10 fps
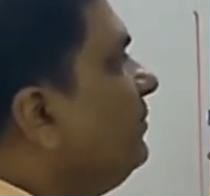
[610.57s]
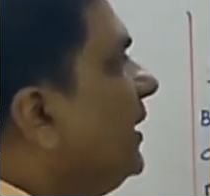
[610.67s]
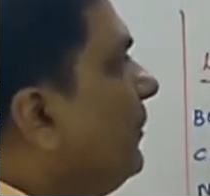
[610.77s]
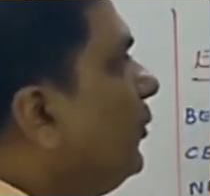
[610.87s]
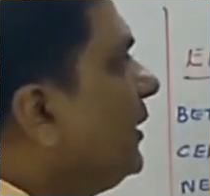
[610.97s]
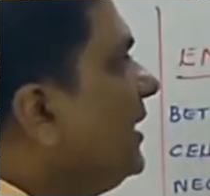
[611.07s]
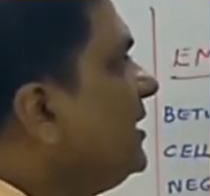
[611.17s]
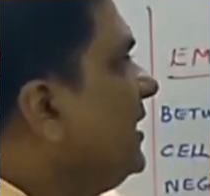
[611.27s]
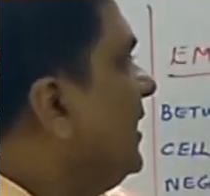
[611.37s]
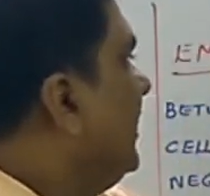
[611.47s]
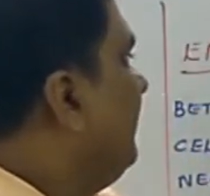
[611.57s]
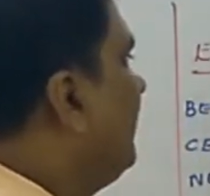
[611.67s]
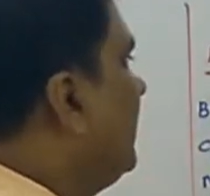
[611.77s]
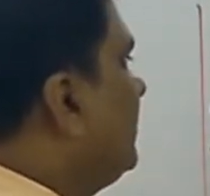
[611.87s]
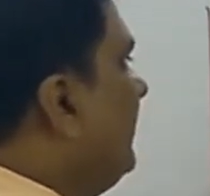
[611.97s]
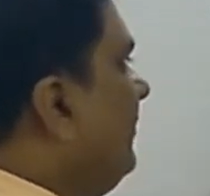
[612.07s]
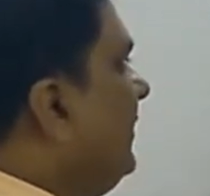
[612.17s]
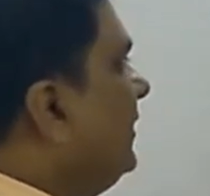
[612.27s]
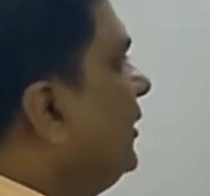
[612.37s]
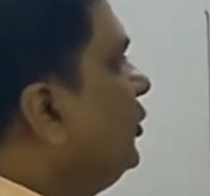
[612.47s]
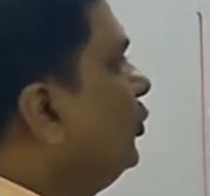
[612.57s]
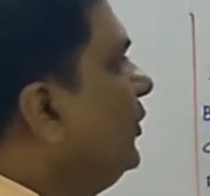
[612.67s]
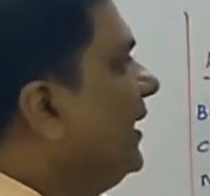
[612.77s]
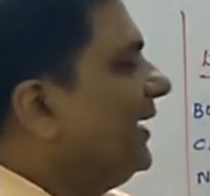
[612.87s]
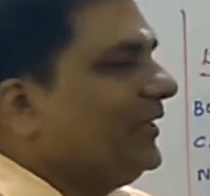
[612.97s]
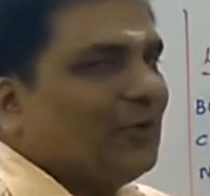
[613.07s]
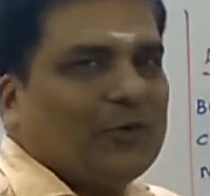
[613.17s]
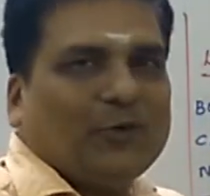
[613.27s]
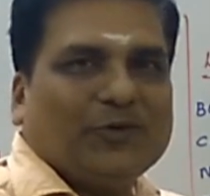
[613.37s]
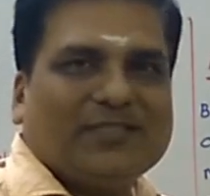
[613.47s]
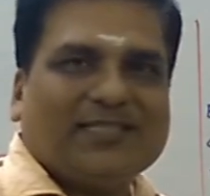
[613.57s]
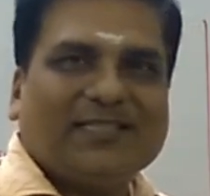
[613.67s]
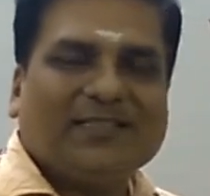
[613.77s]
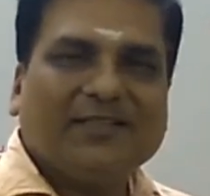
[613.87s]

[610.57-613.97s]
The potential difference between the two electrodes.